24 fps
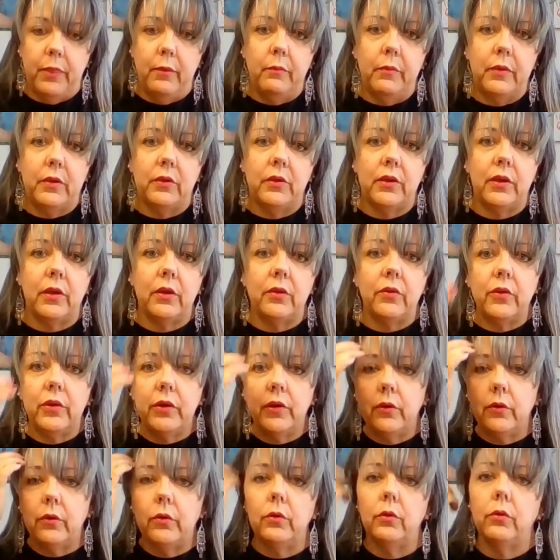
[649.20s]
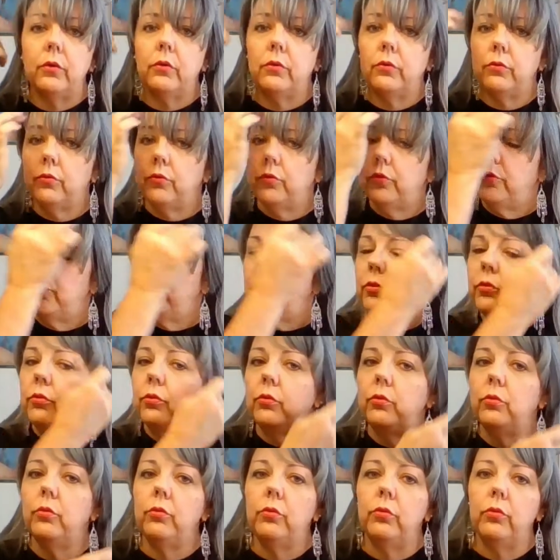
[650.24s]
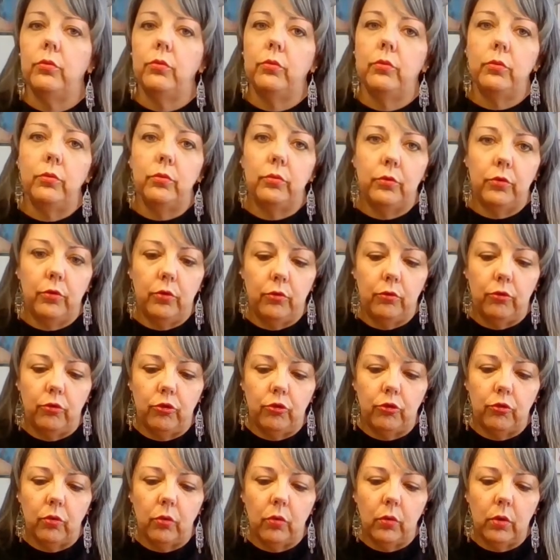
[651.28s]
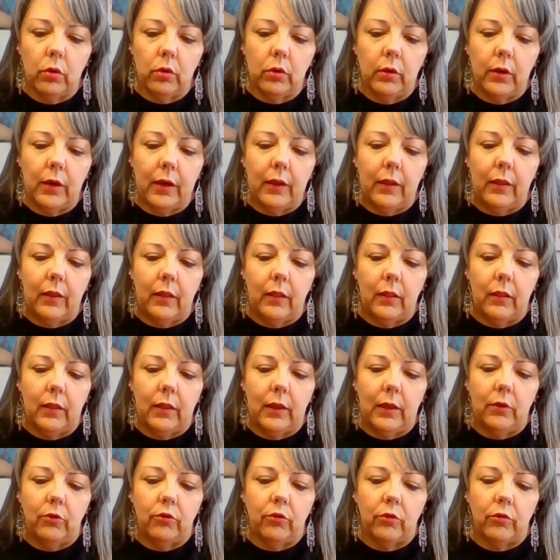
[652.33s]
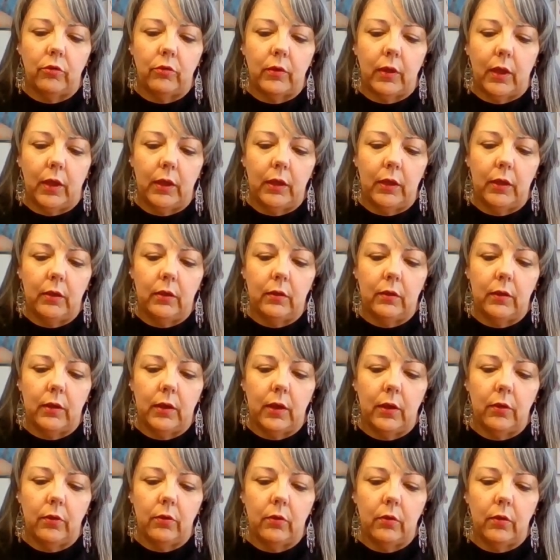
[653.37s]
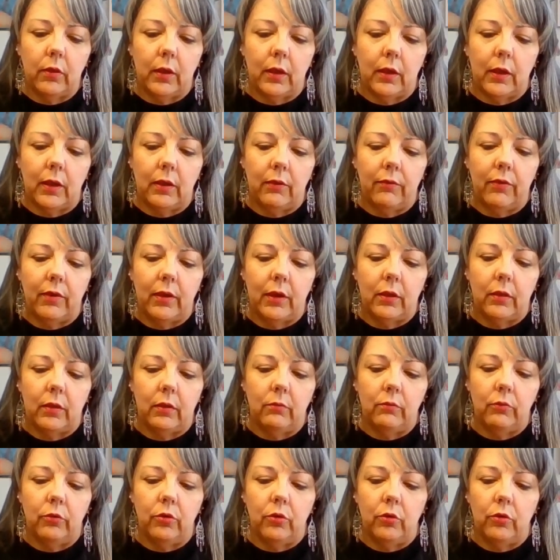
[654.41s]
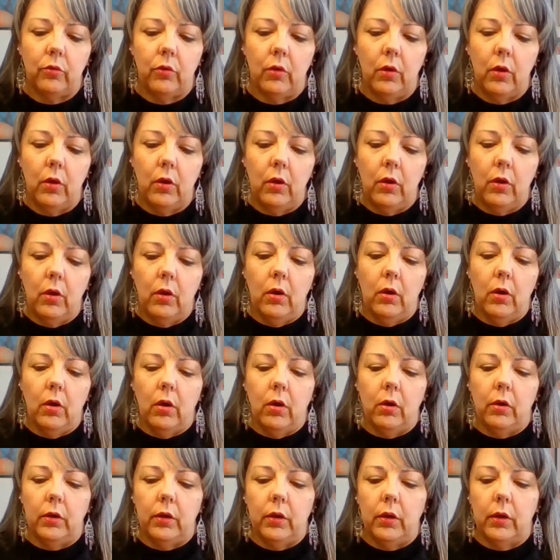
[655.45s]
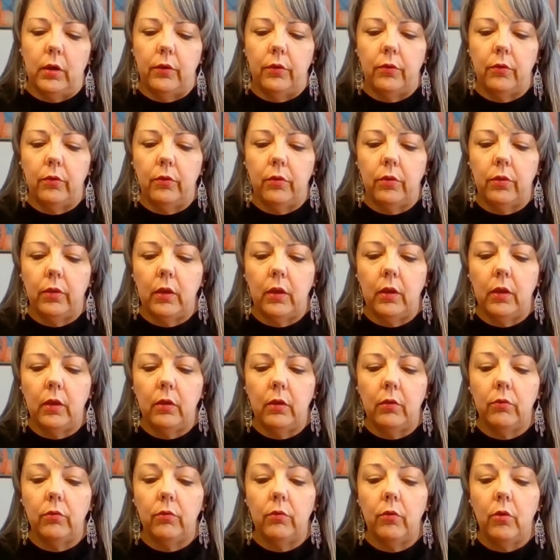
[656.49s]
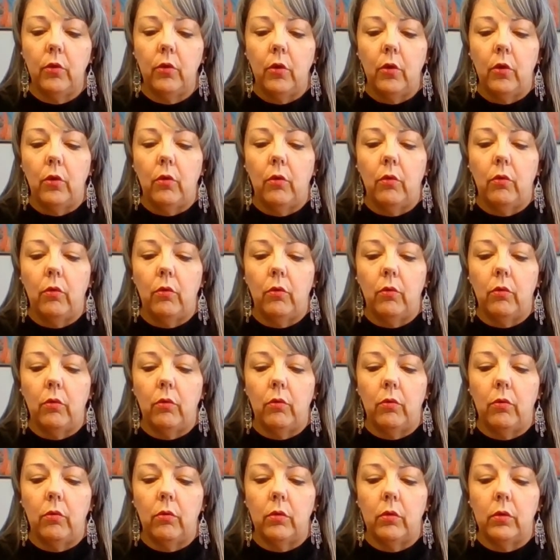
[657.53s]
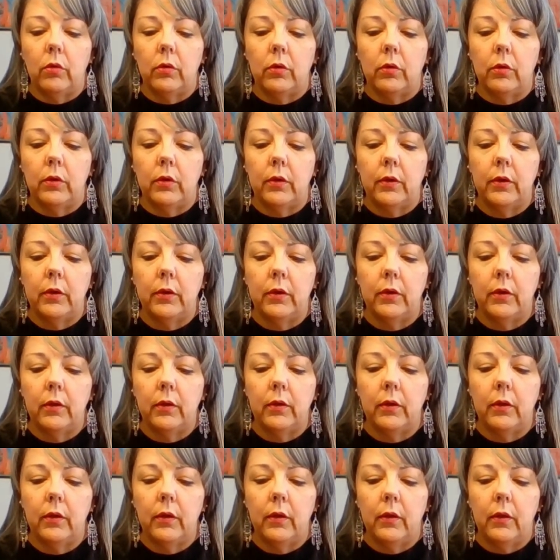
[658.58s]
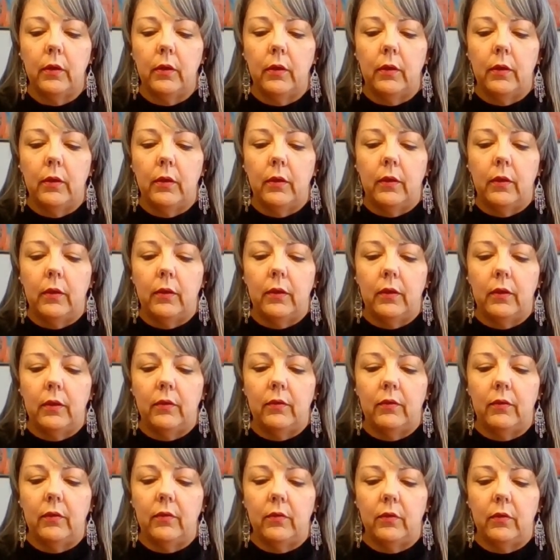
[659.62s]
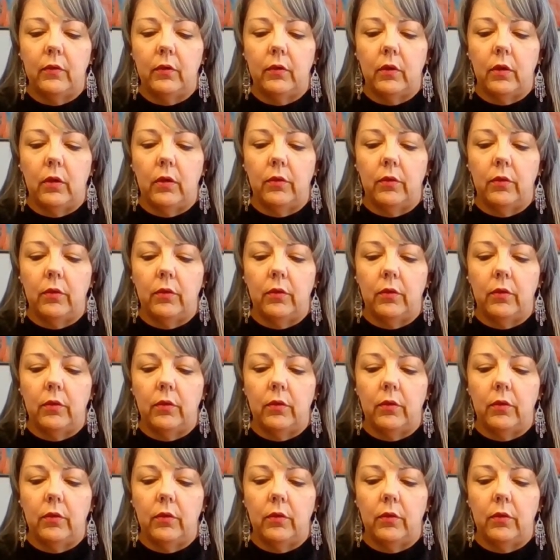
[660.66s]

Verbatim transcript: the material too too short and they just tied it together like I've had them do on other things or is this a